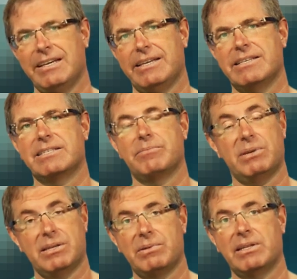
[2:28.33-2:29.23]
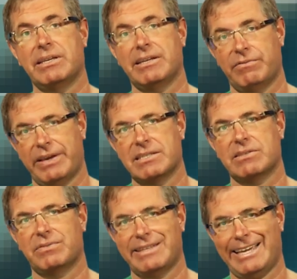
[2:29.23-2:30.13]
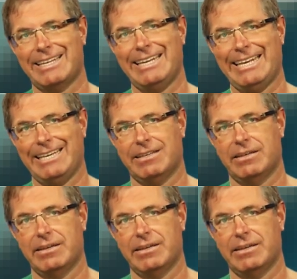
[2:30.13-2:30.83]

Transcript: is the minimally invasive technique.